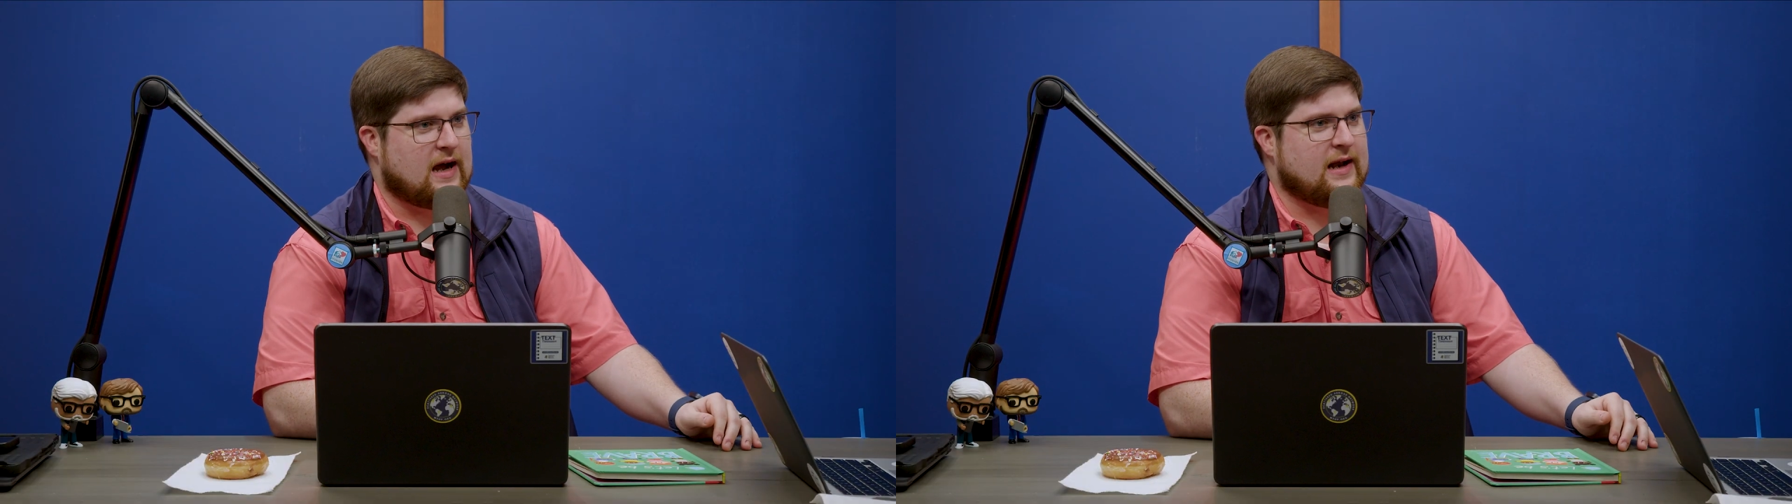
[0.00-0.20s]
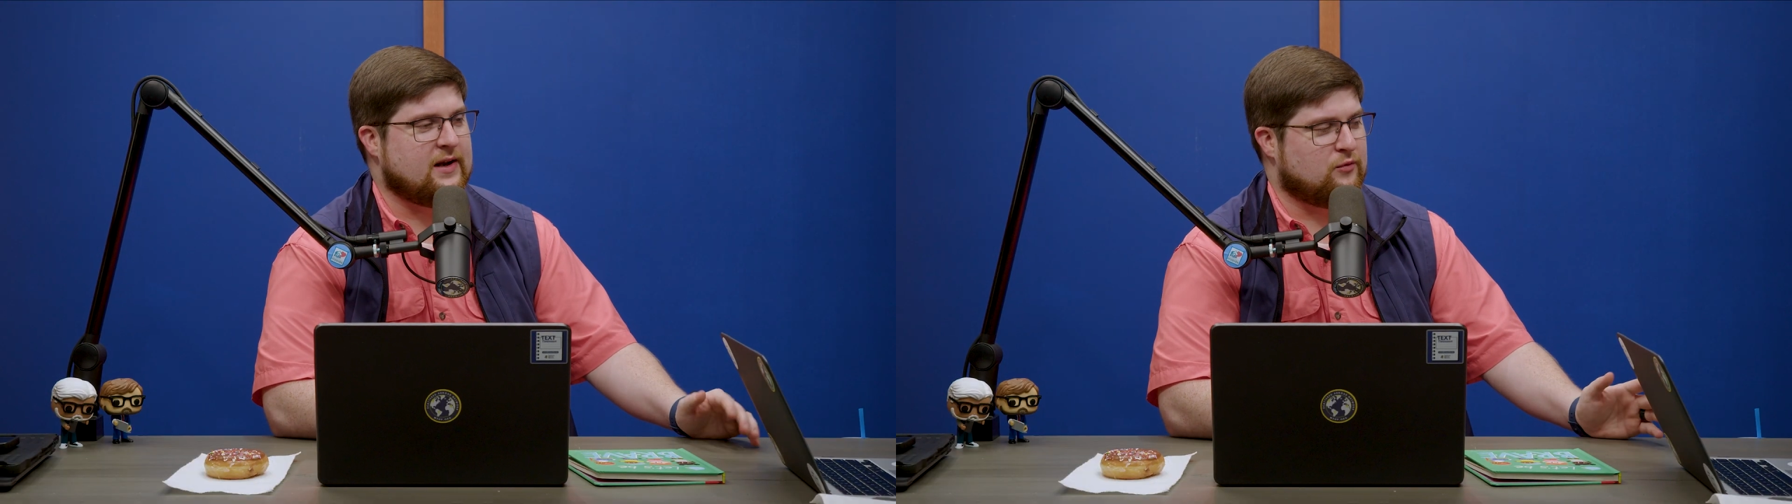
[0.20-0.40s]

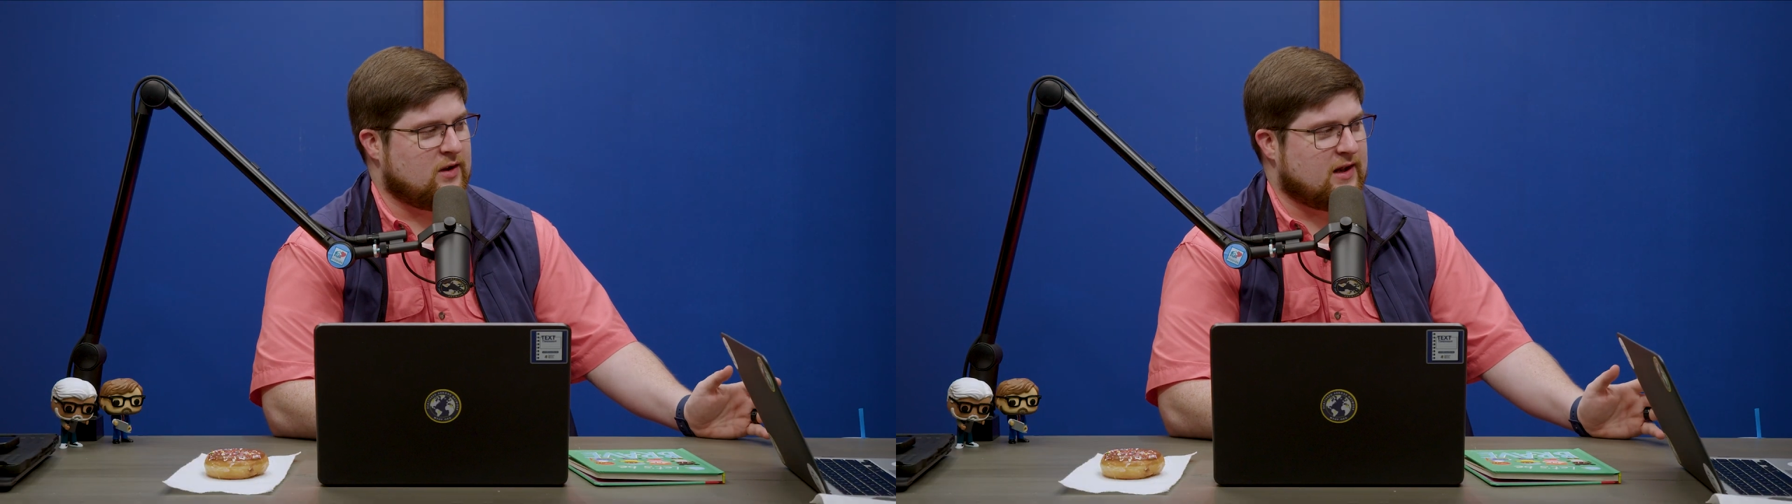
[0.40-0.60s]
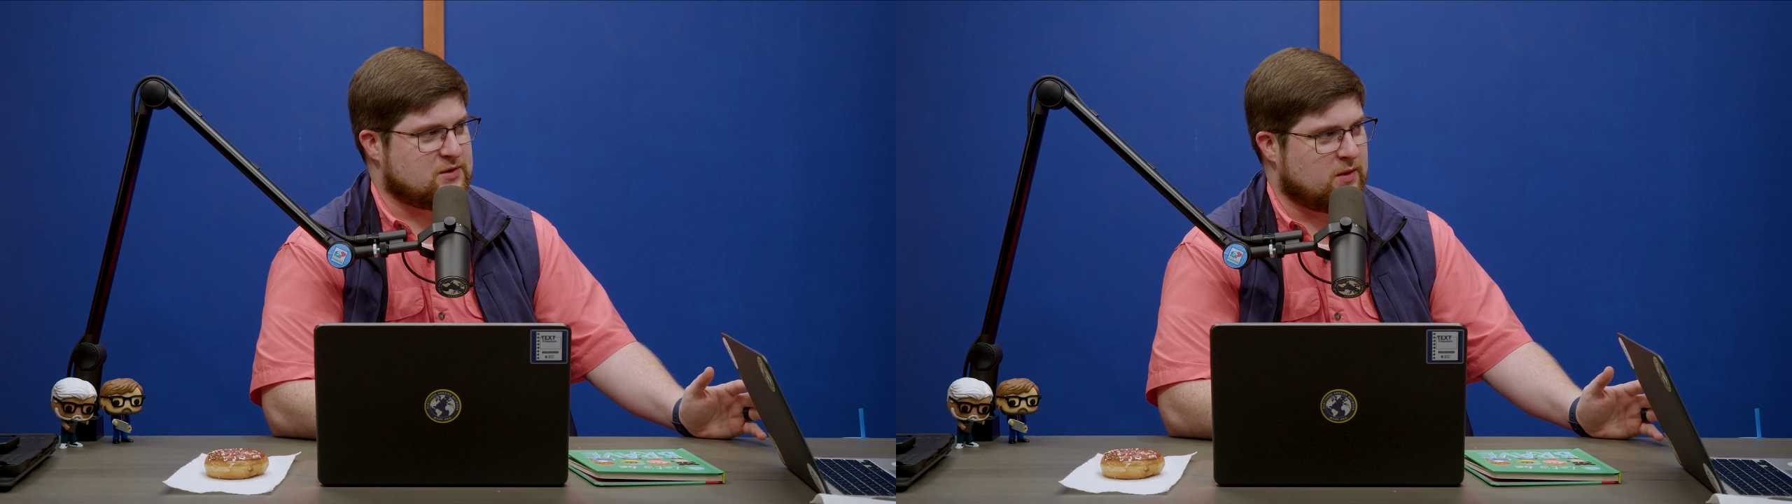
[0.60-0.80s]
I didn't
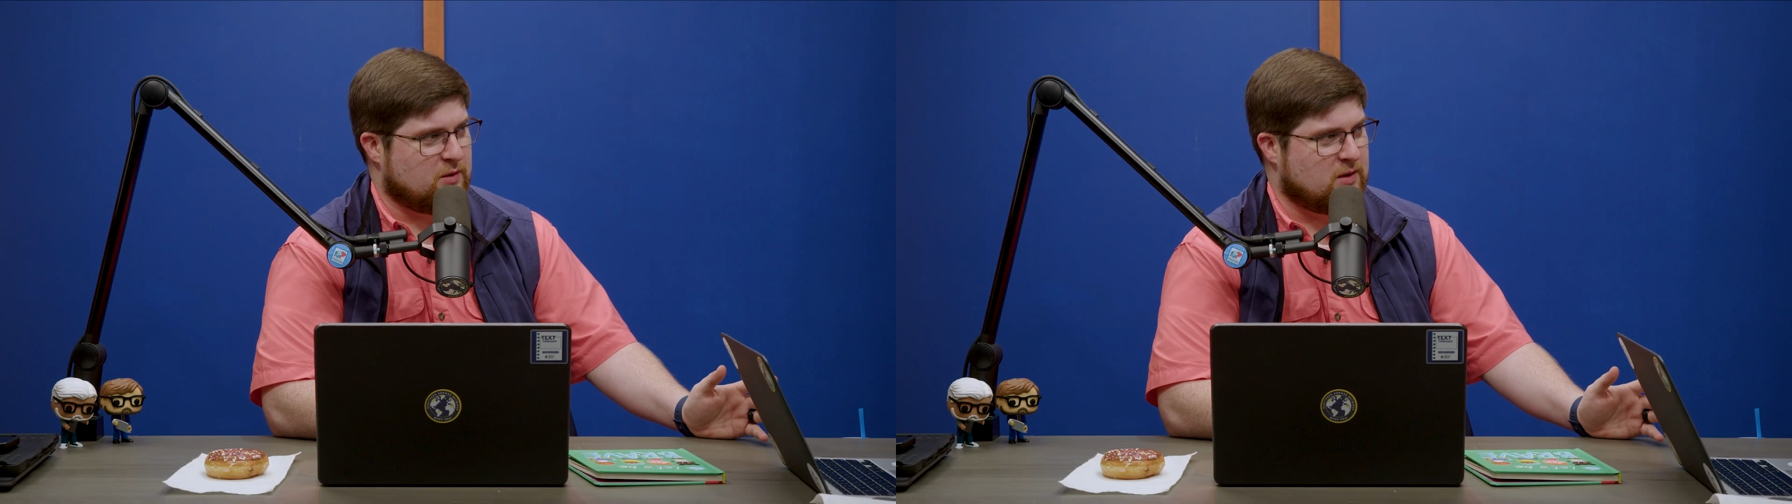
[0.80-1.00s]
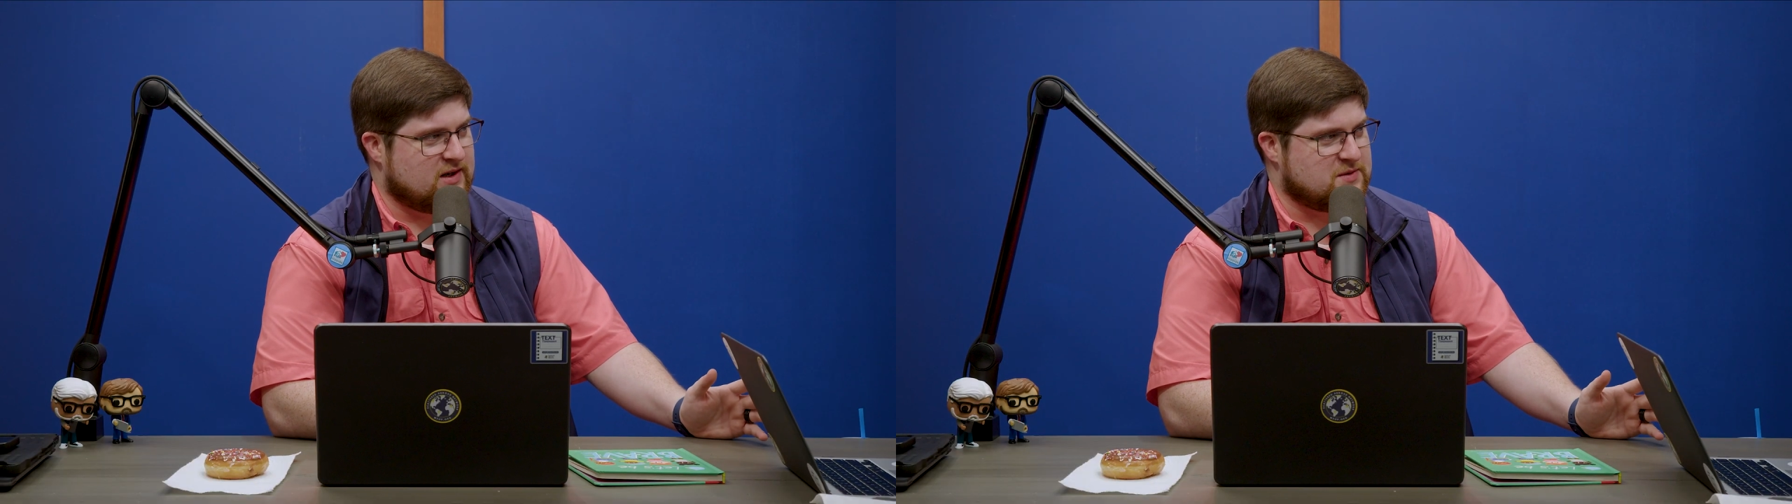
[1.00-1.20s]
realize what it
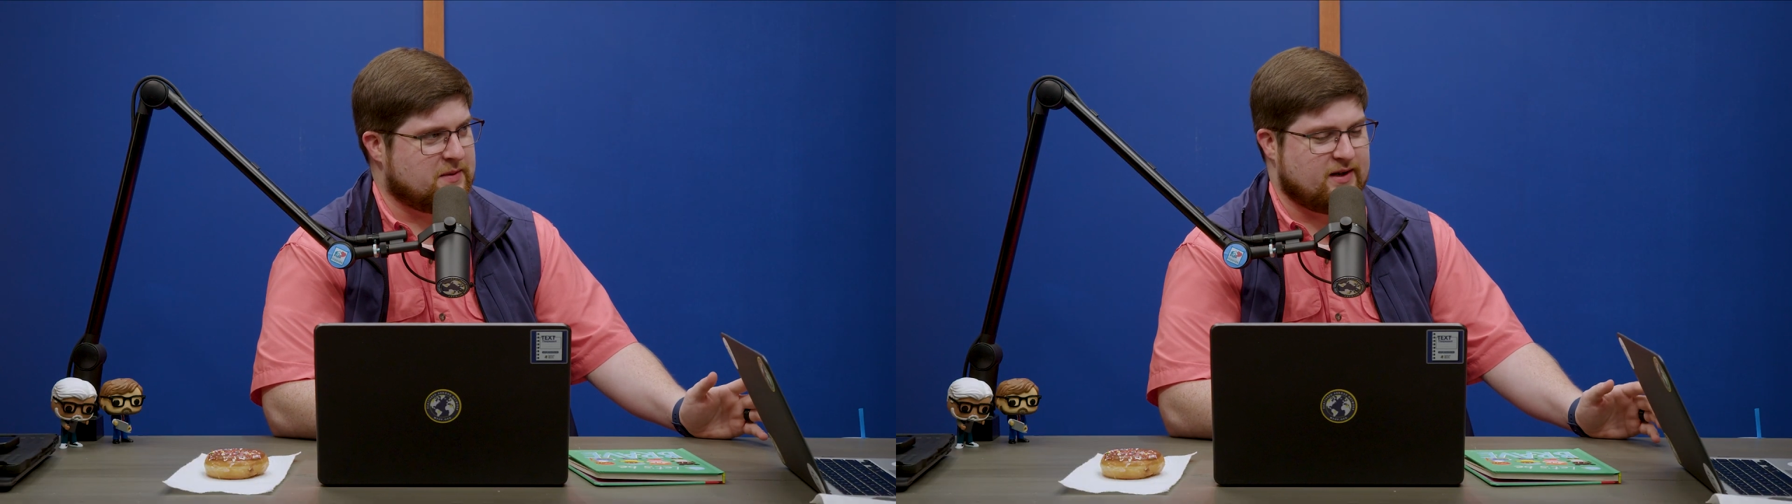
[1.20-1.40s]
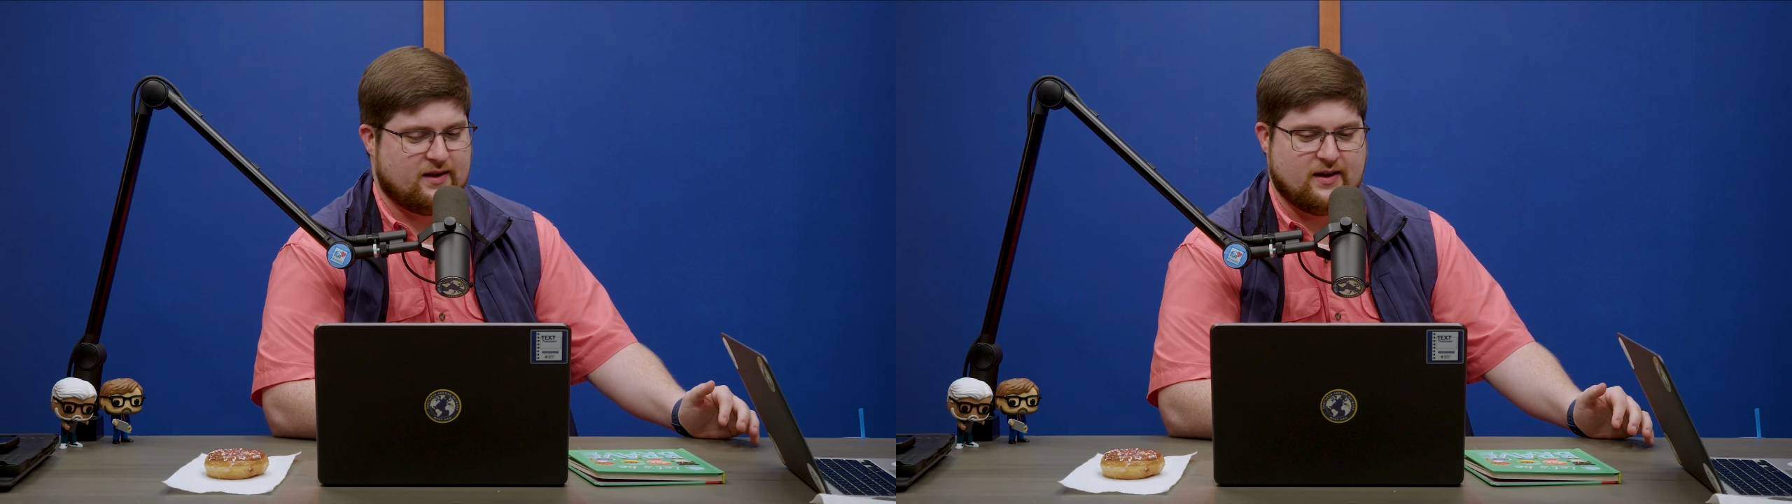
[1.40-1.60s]
was,
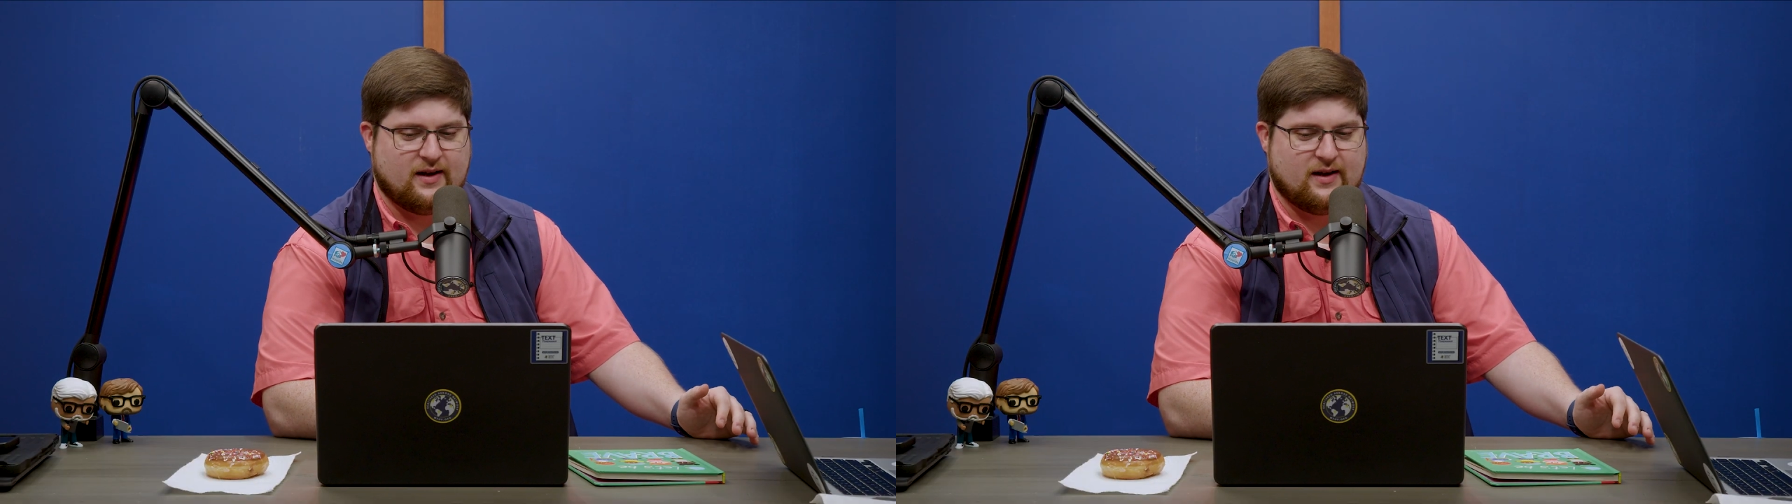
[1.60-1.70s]
but